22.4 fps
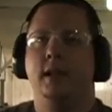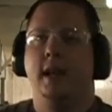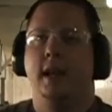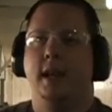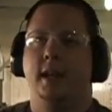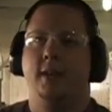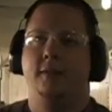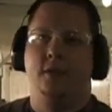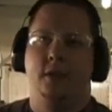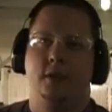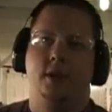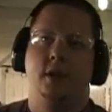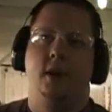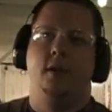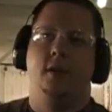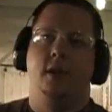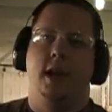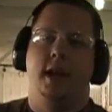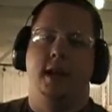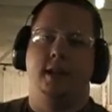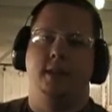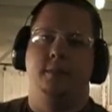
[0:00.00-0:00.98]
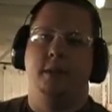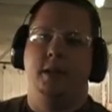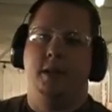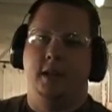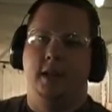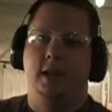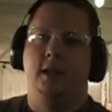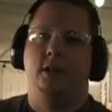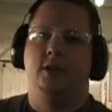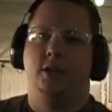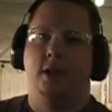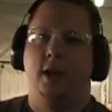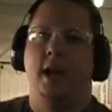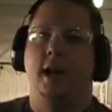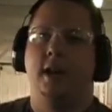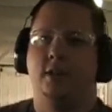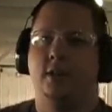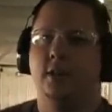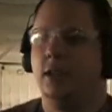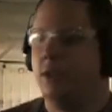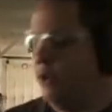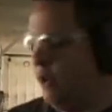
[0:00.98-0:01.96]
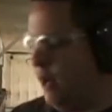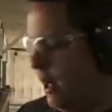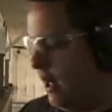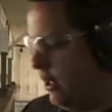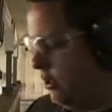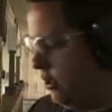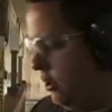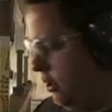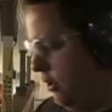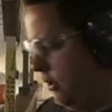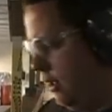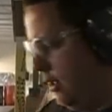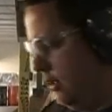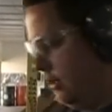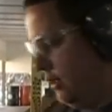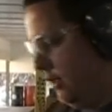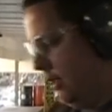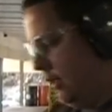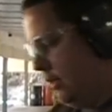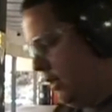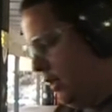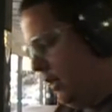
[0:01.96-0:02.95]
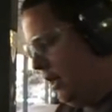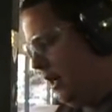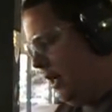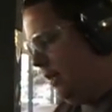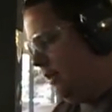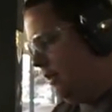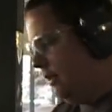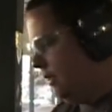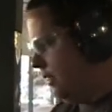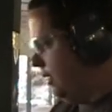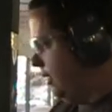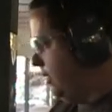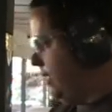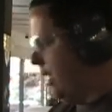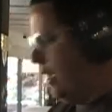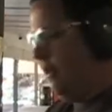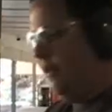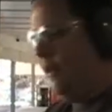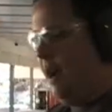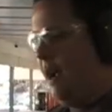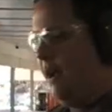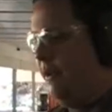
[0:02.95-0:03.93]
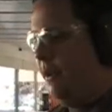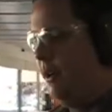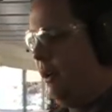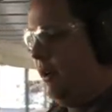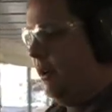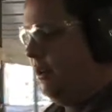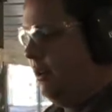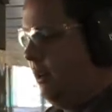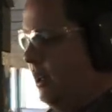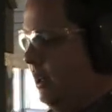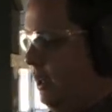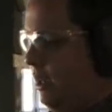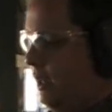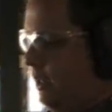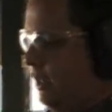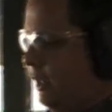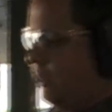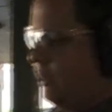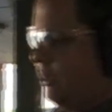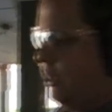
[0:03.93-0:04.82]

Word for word: And if you don't like them, you need to try, actually try and shoot it. So let's go ahead. This is a 10 rounder.